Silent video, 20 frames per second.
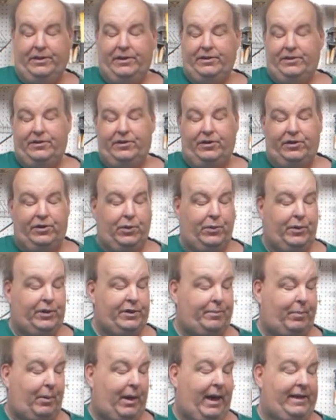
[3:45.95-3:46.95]
This is a
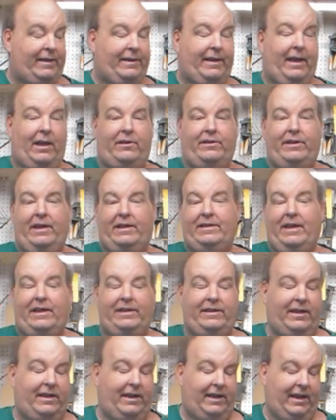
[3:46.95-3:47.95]
2-inch brad nailer. It takes
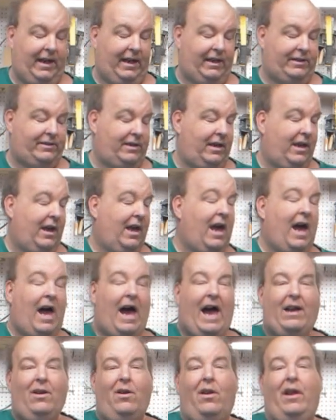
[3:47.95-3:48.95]
18 gauge.
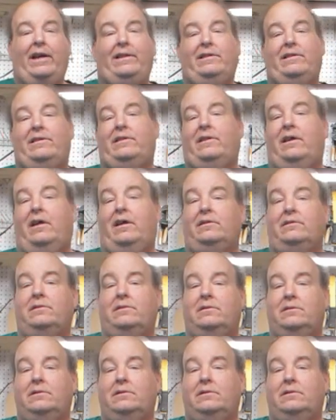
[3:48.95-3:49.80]
I don't like this gun.